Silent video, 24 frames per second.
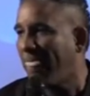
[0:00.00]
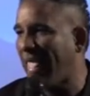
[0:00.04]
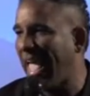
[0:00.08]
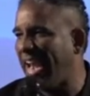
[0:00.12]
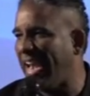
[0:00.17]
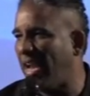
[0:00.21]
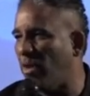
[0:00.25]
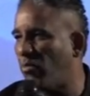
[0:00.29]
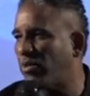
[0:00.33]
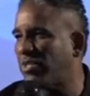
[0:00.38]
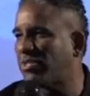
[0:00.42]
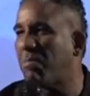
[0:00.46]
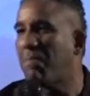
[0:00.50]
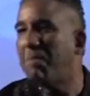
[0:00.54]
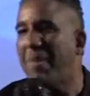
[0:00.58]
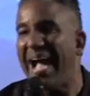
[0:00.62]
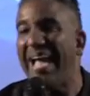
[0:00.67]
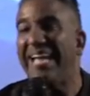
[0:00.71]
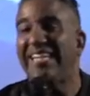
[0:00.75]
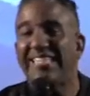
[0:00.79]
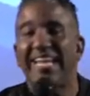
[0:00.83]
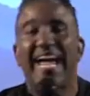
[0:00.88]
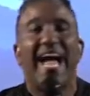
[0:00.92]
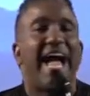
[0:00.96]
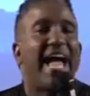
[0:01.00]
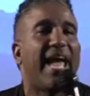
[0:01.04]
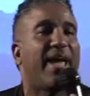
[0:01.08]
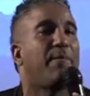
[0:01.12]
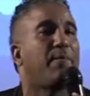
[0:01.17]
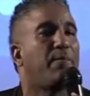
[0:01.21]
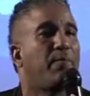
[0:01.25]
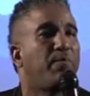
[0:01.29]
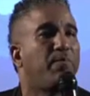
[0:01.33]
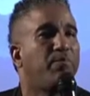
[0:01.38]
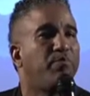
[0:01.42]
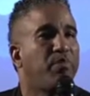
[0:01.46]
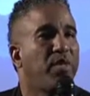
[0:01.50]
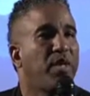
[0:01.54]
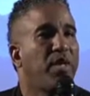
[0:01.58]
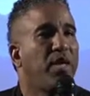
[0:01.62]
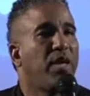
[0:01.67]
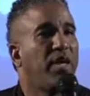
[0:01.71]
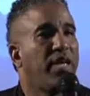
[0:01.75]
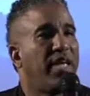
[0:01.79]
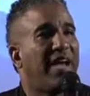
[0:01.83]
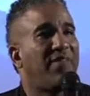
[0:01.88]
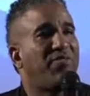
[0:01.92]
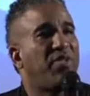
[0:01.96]
and it was my time.
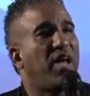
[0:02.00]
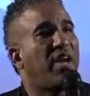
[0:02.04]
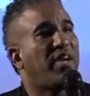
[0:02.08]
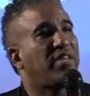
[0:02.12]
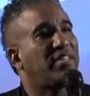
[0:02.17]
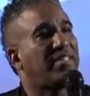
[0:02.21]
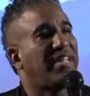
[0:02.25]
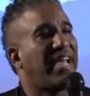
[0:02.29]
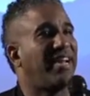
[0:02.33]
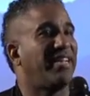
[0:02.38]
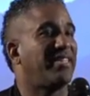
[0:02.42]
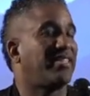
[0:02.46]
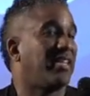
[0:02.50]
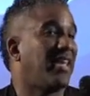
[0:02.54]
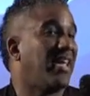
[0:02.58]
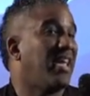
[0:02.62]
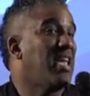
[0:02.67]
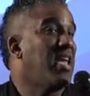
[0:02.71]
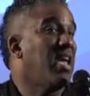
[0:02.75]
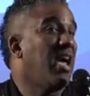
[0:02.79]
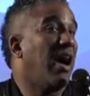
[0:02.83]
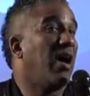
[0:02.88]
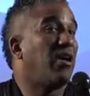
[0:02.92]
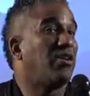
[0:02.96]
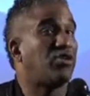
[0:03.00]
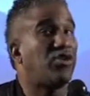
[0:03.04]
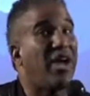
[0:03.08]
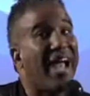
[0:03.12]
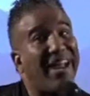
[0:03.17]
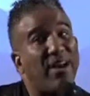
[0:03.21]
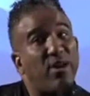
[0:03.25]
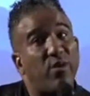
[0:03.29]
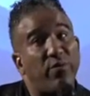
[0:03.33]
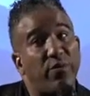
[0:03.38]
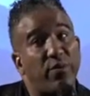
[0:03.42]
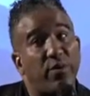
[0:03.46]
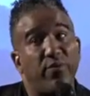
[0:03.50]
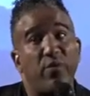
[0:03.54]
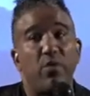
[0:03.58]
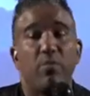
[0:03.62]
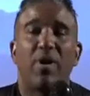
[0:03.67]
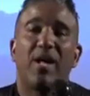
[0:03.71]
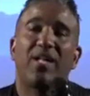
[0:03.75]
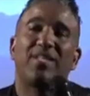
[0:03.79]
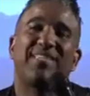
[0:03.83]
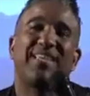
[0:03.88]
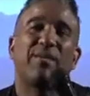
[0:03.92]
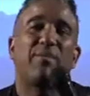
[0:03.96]
You have to understand. You see, I tried out for the
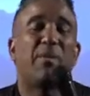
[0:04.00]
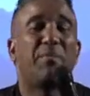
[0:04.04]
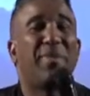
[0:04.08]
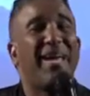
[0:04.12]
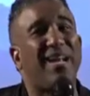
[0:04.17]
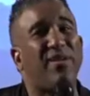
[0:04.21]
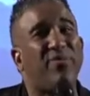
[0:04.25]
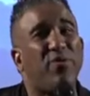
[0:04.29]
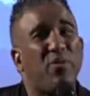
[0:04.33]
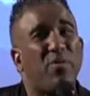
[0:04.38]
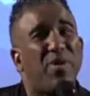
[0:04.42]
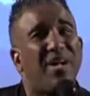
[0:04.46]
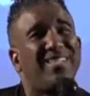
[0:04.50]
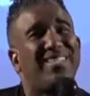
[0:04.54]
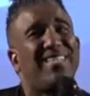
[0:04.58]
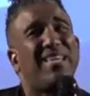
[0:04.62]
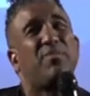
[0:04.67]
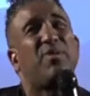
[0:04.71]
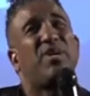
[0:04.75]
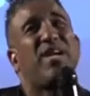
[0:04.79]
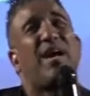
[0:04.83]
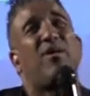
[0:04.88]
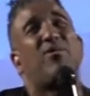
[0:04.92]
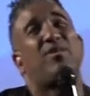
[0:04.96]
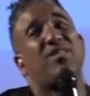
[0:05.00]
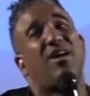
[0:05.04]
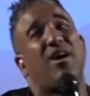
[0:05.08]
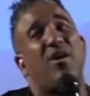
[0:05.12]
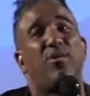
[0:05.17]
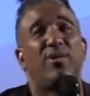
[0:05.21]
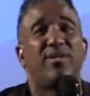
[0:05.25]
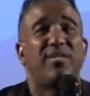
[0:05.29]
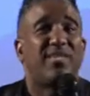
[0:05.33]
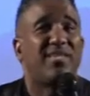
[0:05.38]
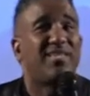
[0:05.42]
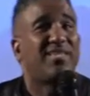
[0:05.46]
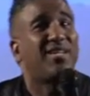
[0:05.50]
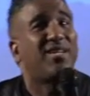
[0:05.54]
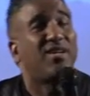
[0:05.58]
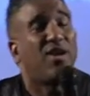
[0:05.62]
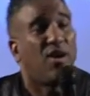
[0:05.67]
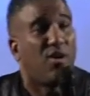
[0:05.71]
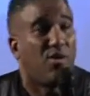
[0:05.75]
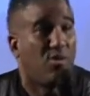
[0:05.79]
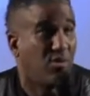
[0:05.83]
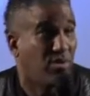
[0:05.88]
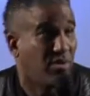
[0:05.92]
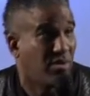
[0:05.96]
football team. I made the football team, but I was always sitting
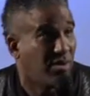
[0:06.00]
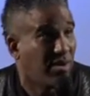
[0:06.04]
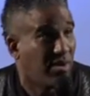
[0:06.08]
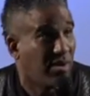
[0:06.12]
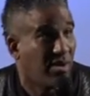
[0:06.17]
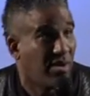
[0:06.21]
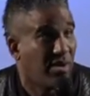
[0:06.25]
down.